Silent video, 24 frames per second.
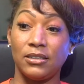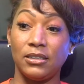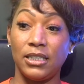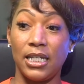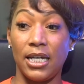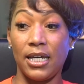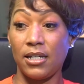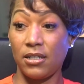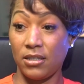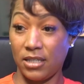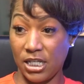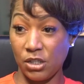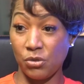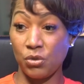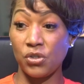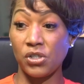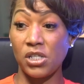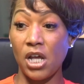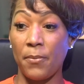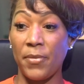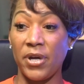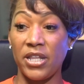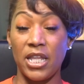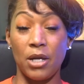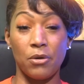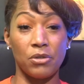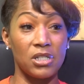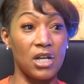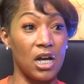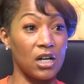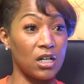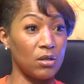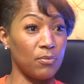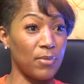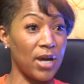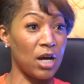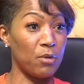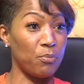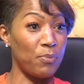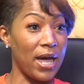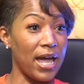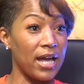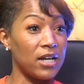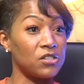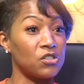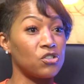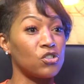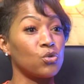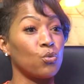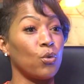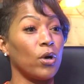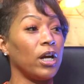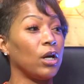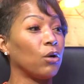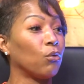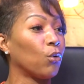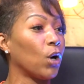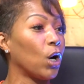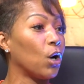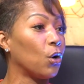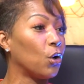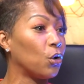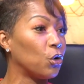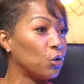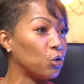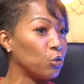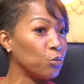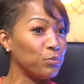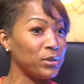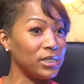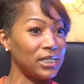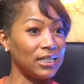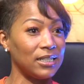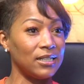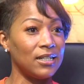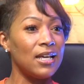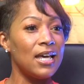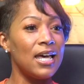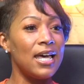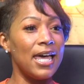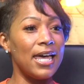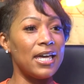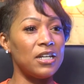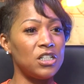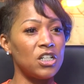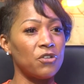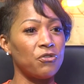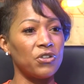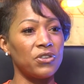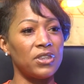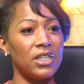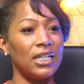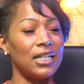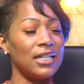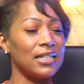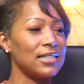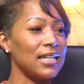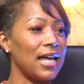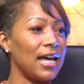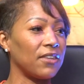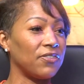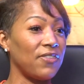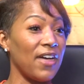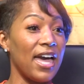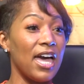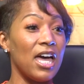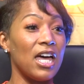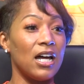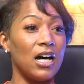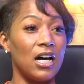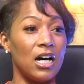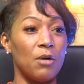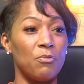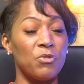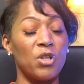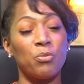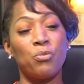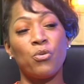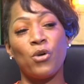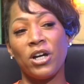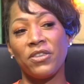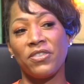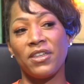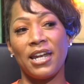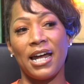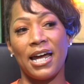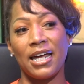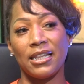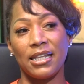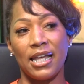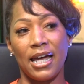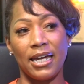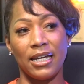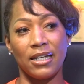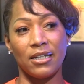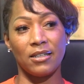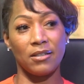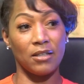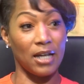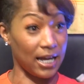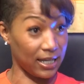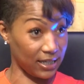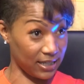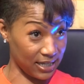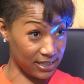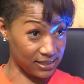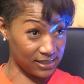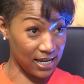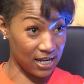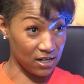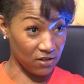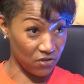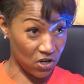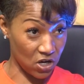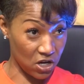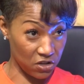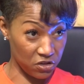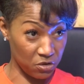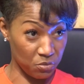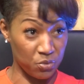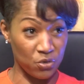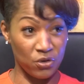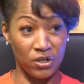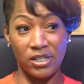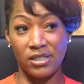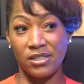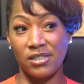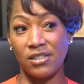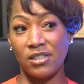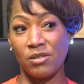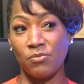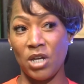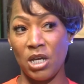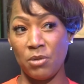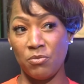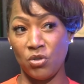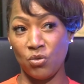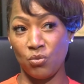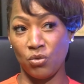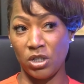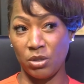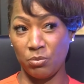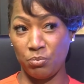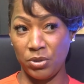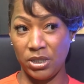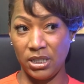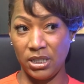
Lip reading: Yeah, that's what you're talking about. They were talking about pastors wearing robes and different things like that. The point that I like, I guess, out of all the points is maybe what